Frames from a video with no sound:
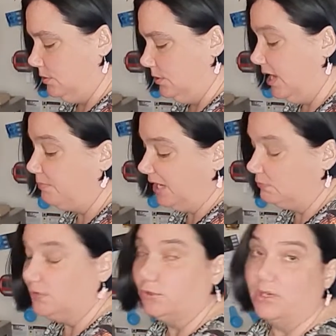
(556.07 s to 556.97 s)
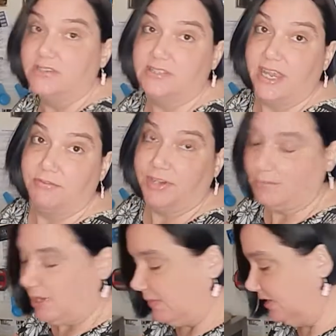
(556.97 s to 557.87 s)
And meat, of course. Can't forget
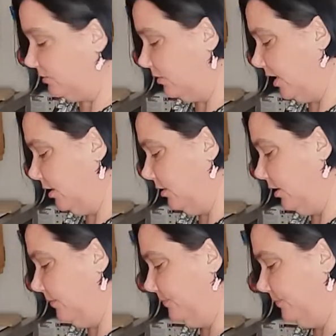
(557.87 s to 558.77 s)
my meat's already in there.